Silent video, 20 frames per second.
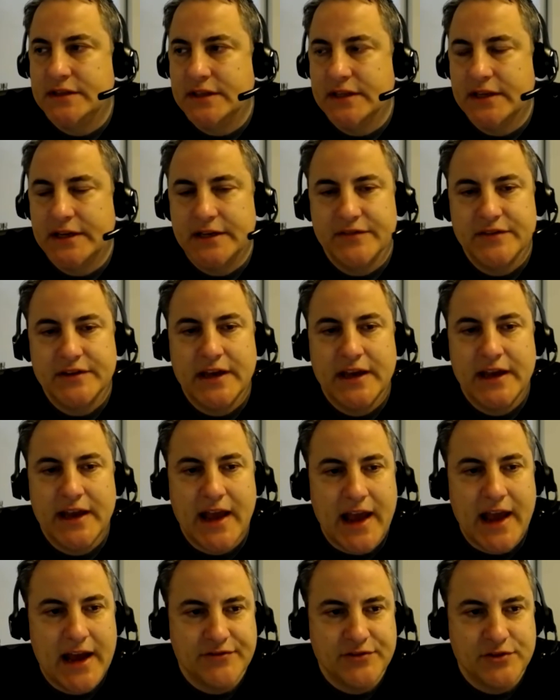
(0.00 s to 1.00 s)
light of the day
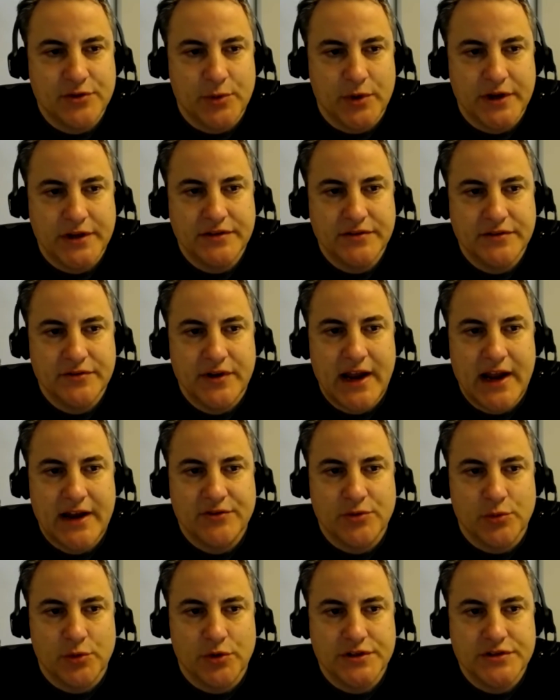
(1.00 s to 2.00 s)

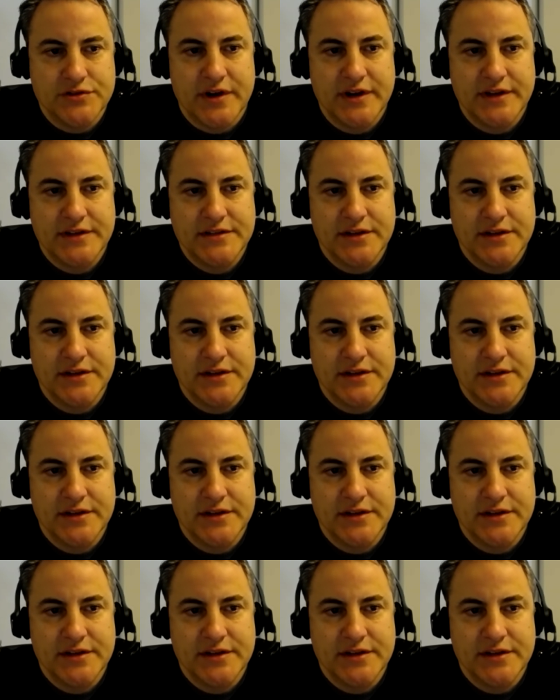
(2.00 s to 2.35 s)
afterwards, right?